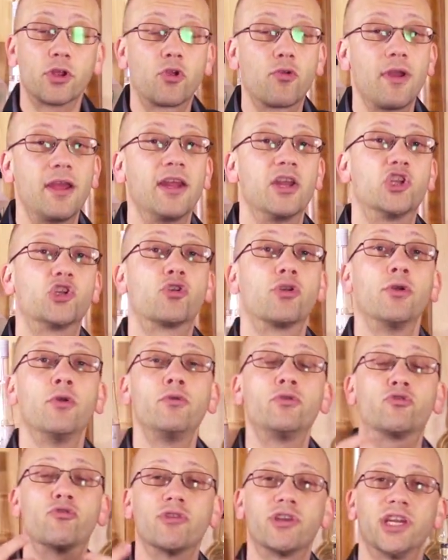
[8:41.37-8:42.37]
create a true
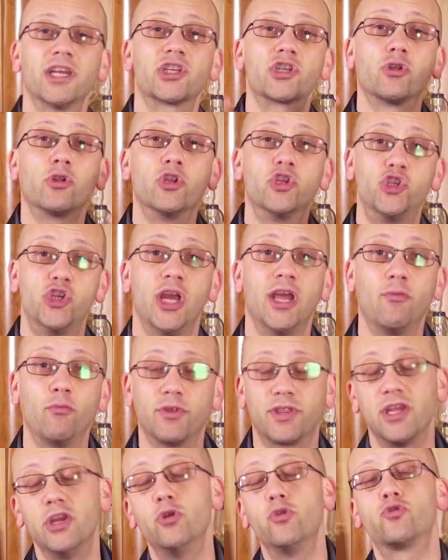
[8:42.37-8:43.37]
traditional gin
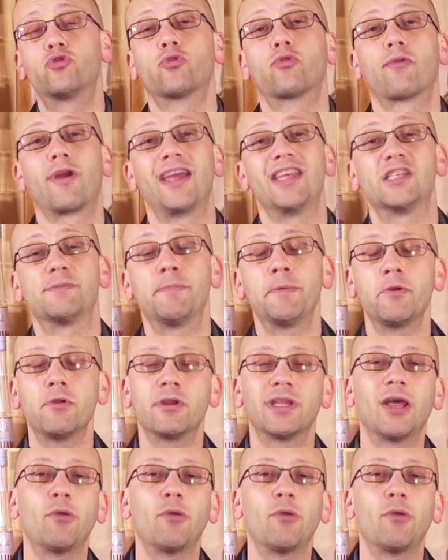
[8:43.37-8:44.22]
with a neutral grain spirit,